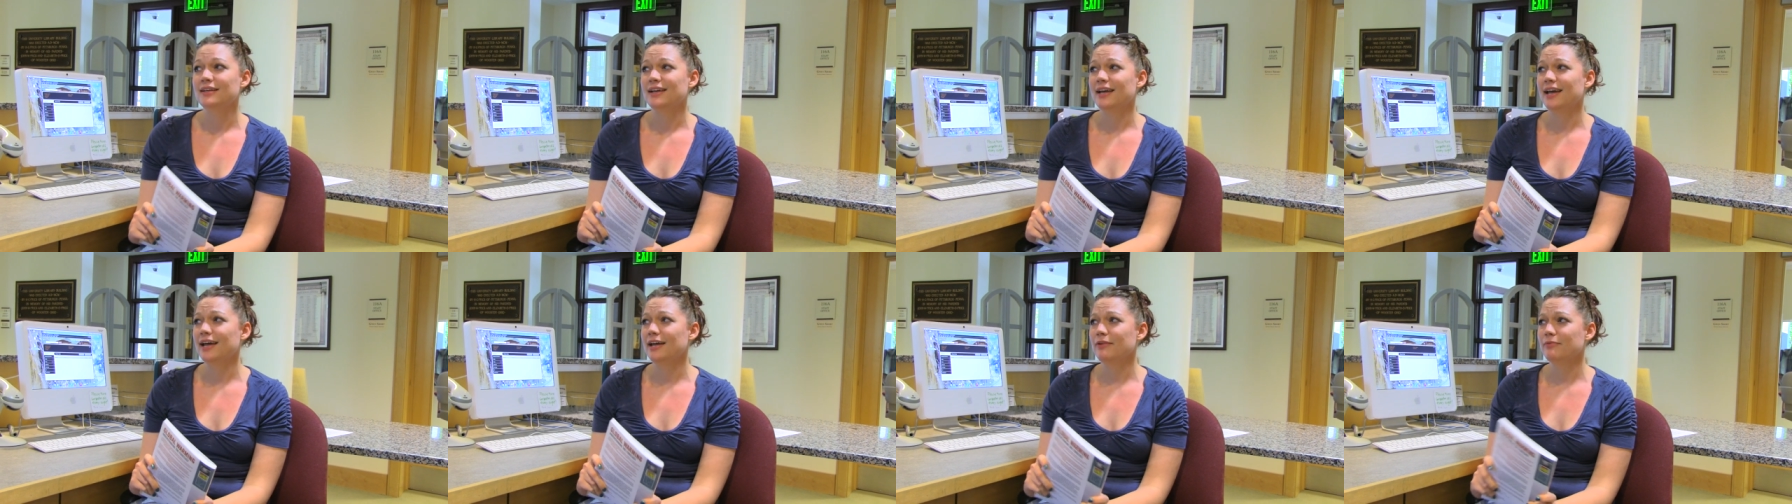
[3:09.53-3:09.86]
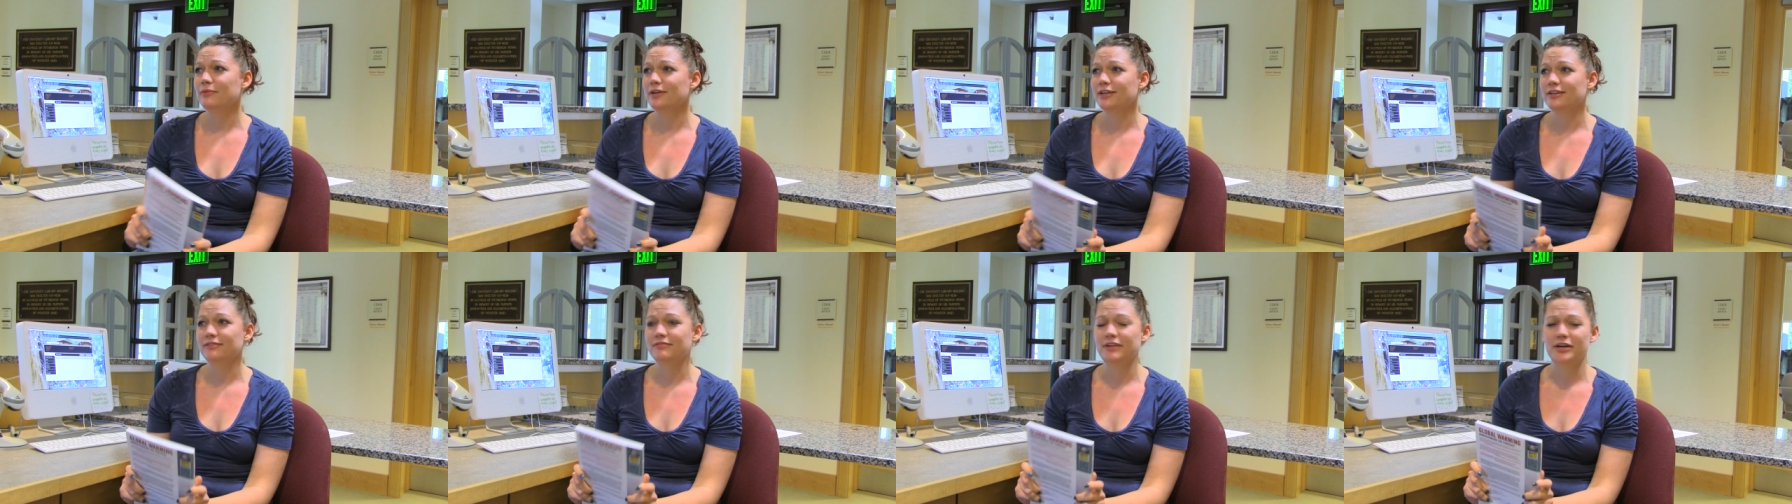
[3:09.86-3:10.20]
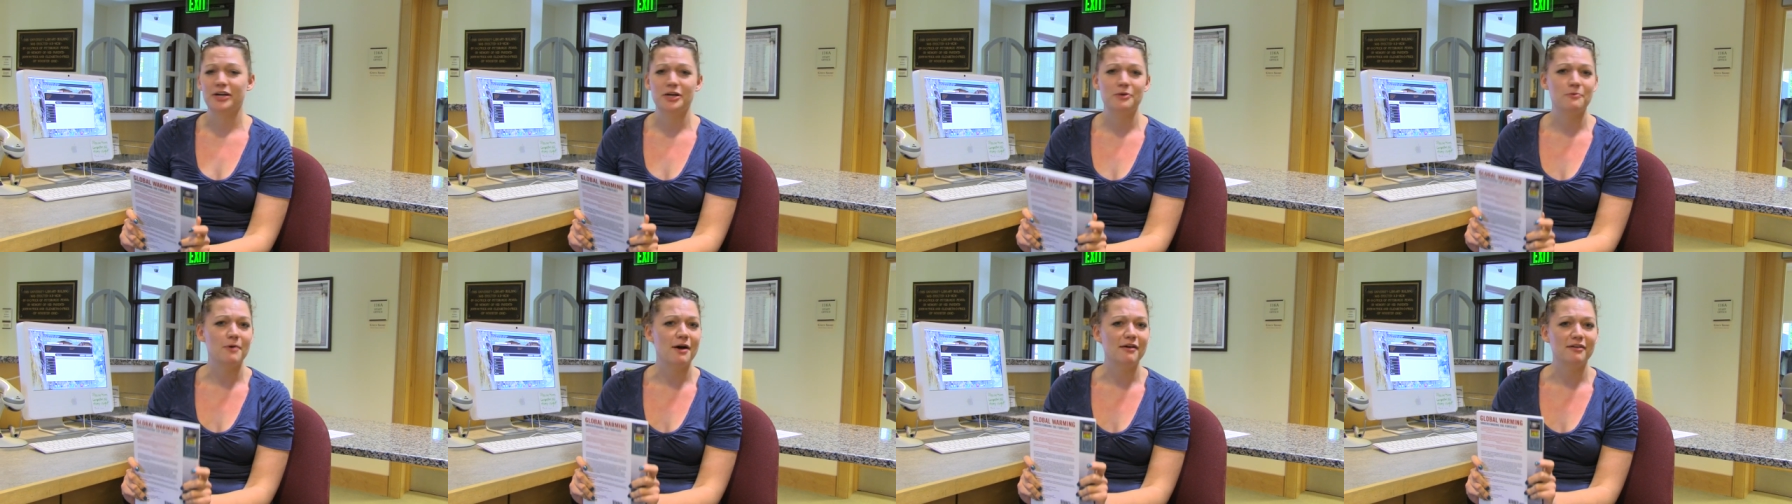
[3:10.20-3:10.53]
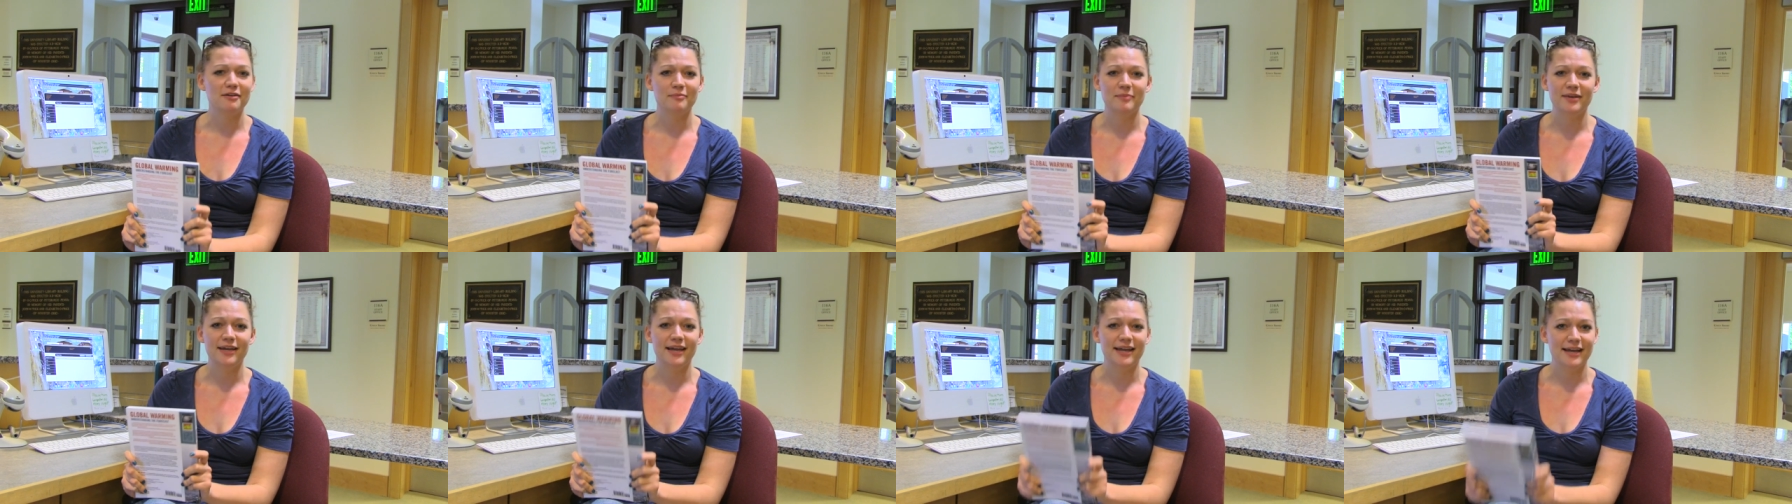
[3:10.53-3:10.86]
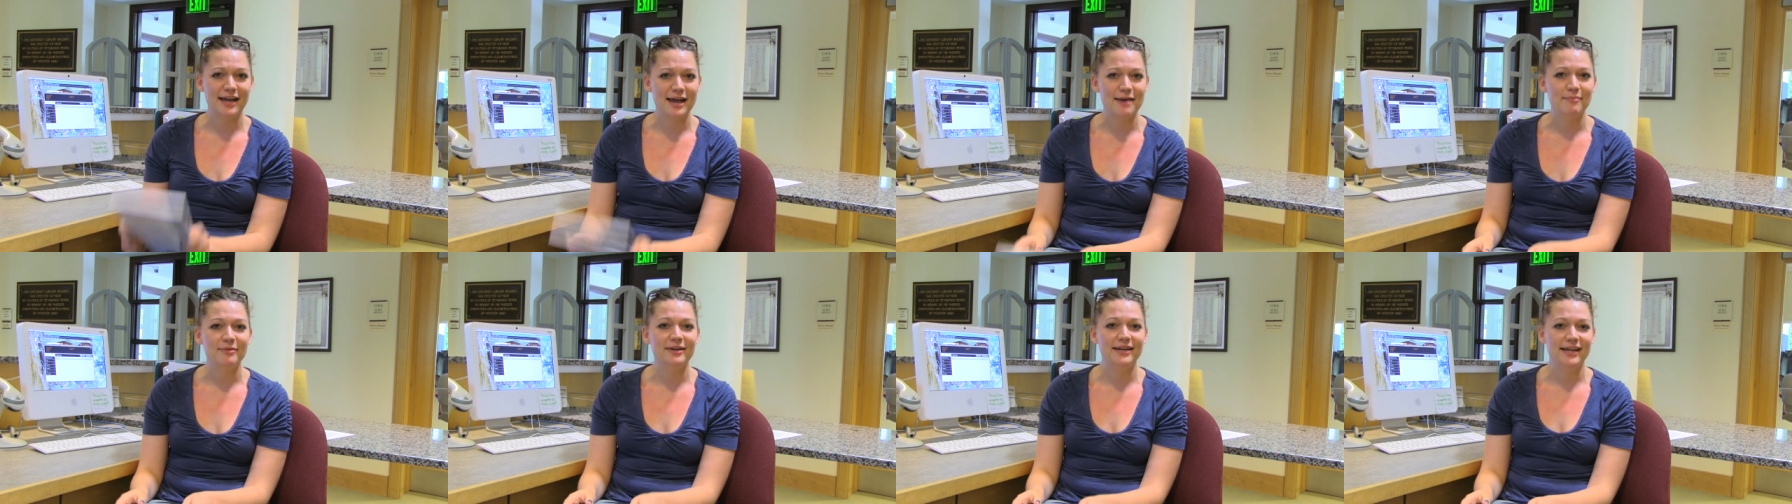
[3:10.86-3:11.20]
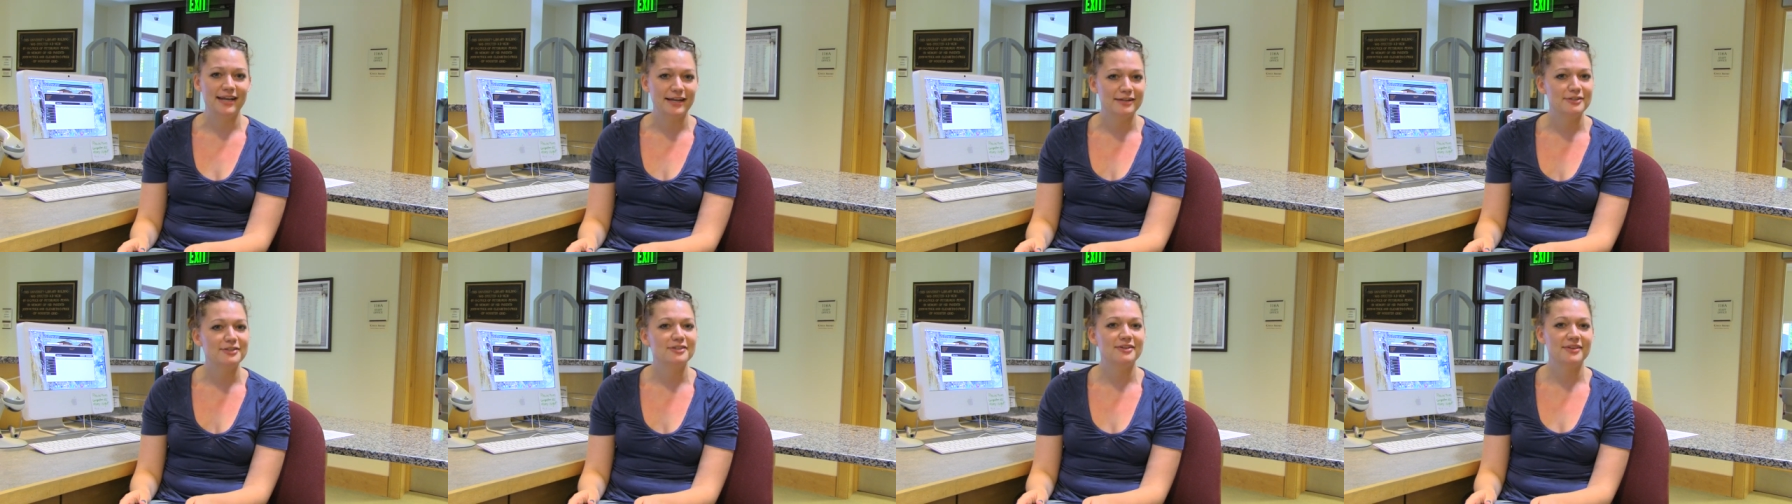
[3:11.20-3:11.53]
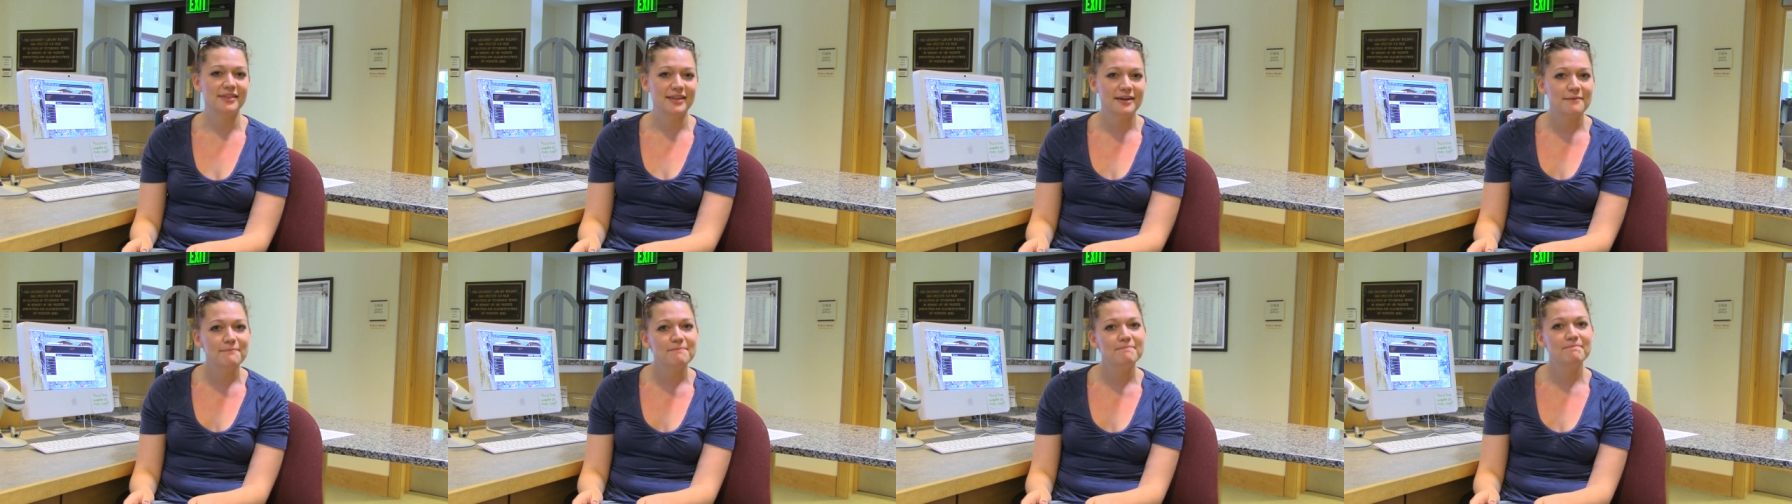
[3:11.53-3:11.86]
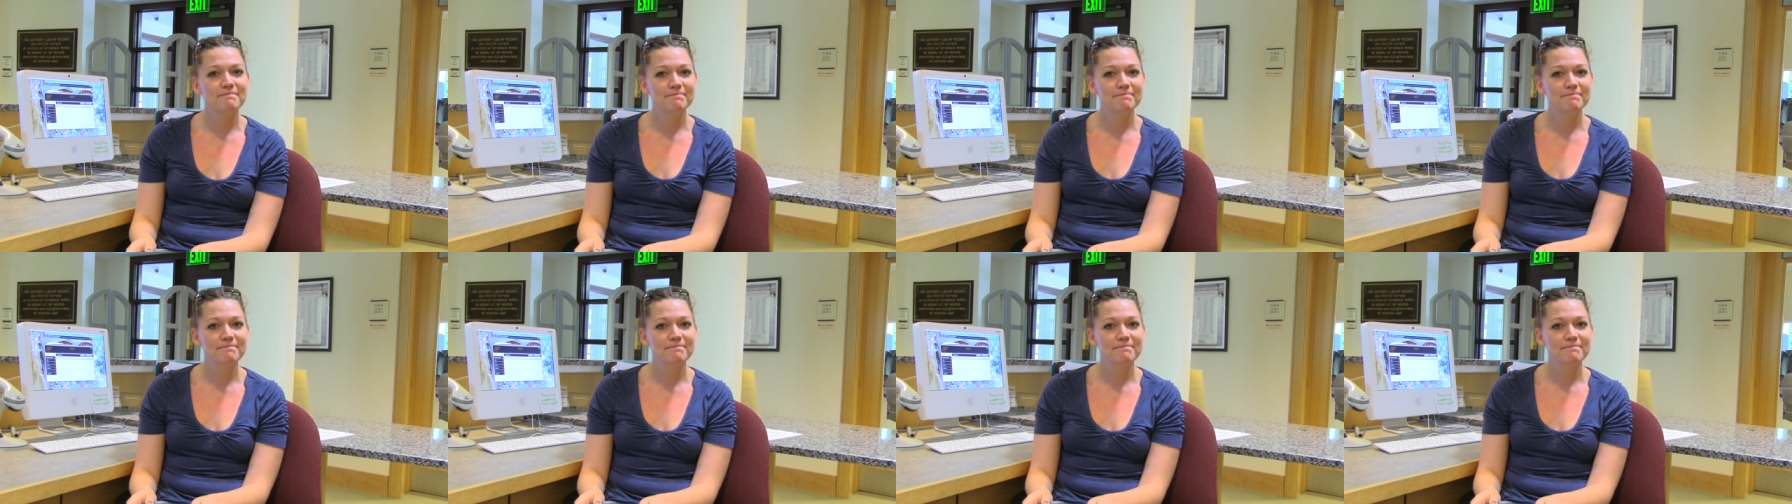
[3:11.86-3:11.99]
and we're very welcoming and happy to answer them.